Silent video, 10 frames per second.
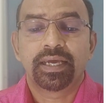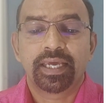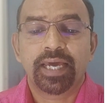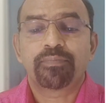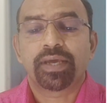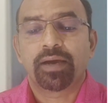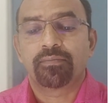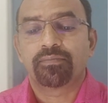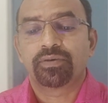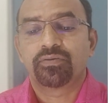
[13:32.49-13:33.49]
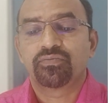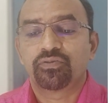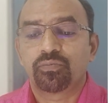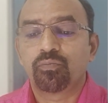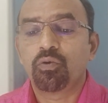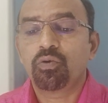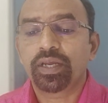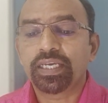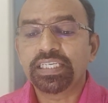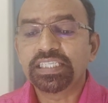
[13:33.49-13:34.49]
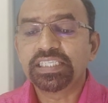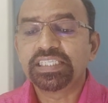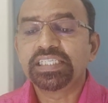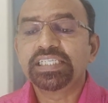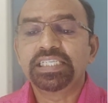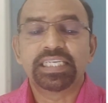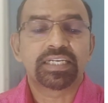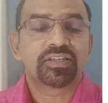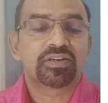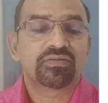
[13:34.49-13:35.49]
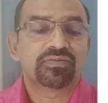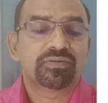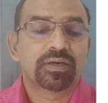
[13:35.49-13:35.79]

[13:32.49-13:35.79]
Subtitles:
CapCam for more easy detection of